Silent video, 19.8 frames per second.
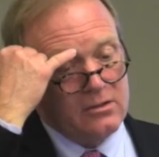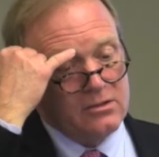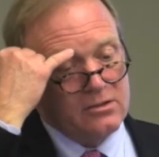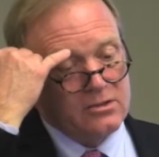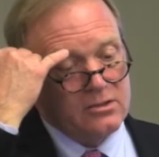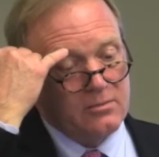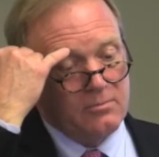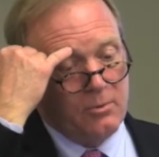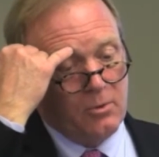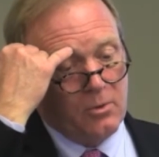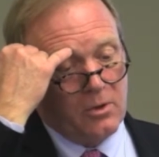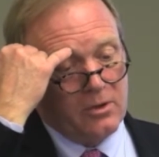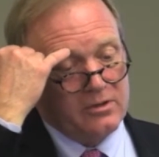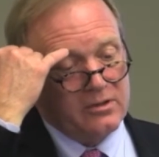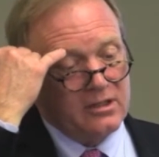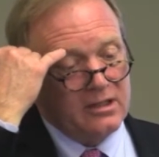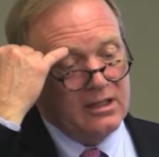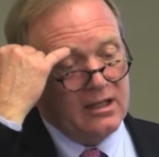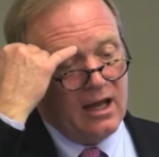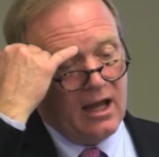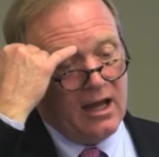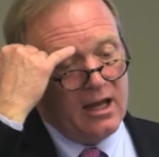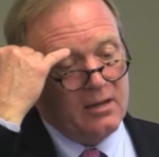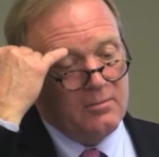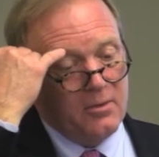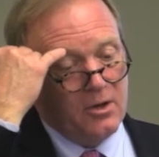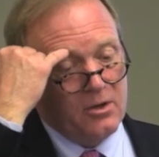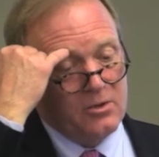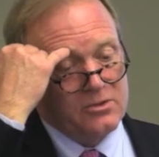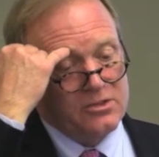support the
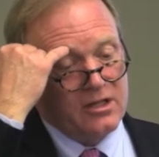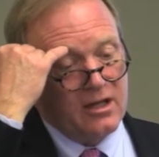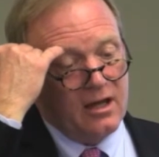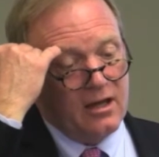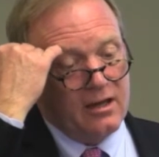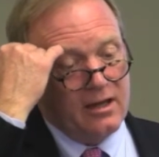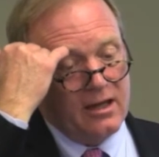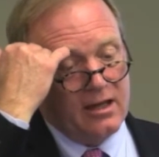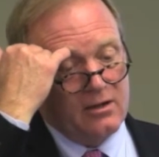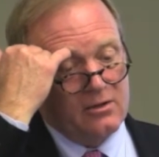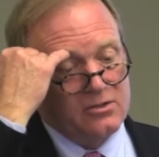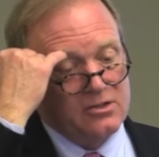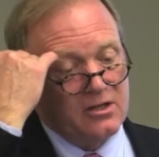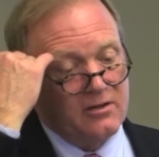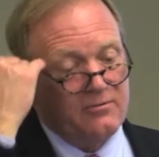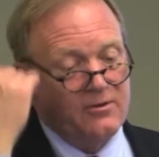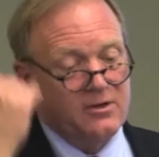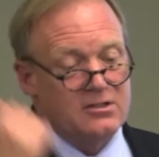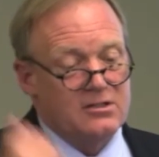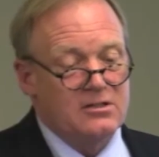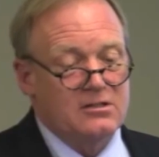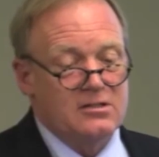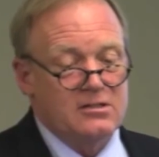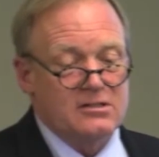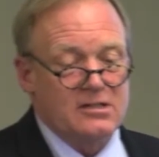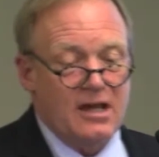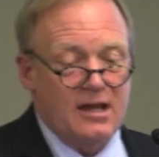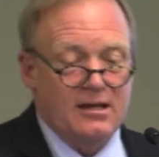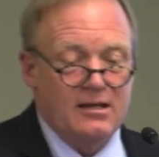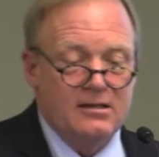IMO's Energy Efficient
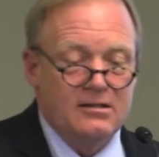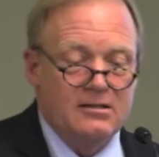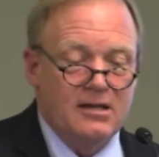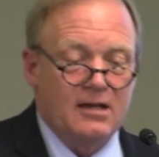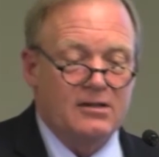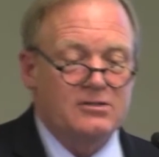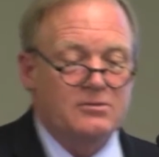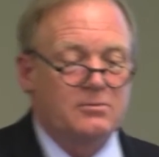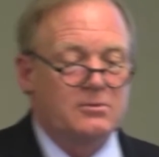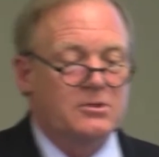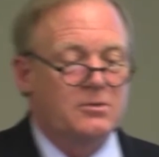Design Index,